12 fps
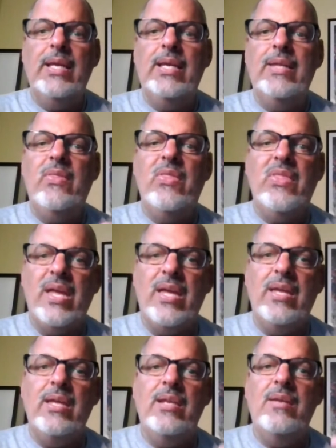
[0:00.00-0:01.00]
and
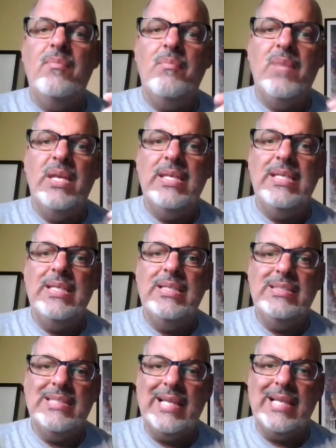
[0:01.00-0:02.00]
then make an
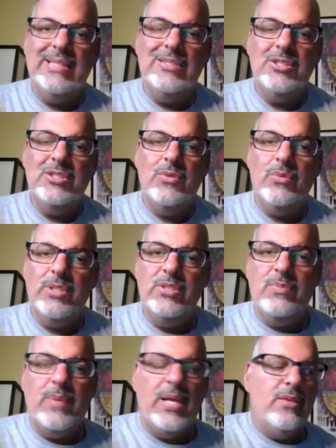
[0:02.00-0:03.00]
intelligent
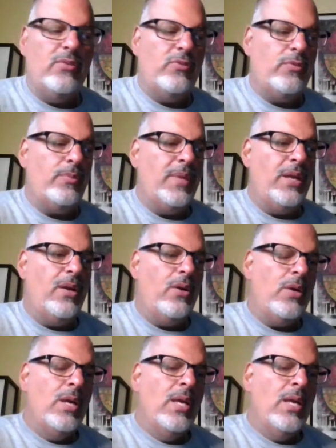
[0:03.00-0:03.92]
response from there.